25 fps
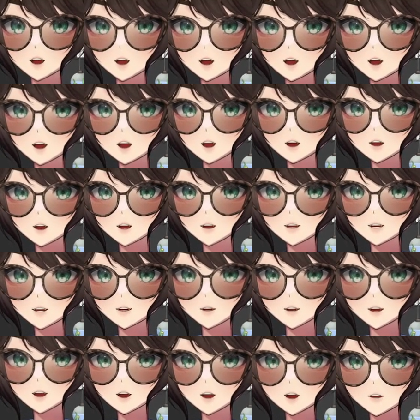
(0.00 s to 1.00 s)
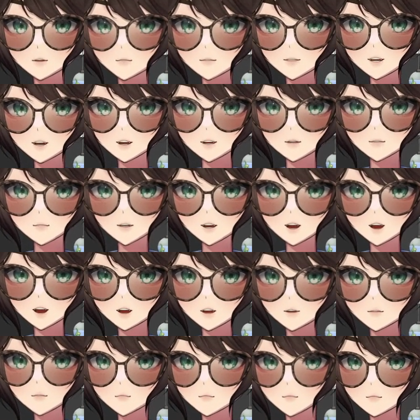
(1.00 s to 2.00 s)
know. And then apparently
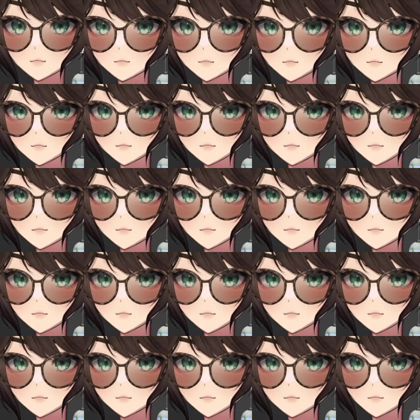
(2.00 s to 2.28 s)
4chan